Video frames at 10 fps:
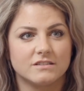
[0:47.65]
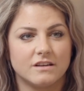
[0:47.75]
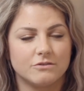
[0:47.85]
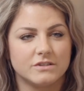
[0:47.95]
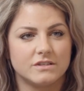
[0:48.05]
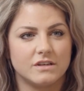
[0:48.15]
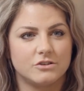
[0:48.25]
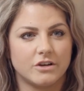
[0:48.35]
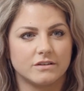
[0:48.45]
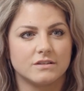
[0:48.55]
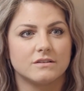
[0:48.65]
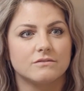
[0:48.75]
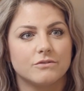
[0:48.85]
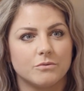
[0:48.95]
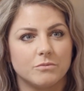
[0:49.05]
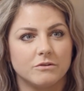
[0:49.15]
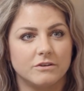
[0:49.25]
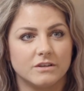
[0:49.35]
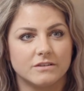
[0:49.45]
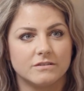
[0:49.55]
So I was ejected from the
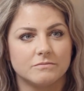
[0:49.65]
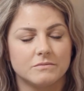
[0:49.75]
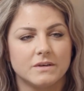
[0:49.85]
vehicle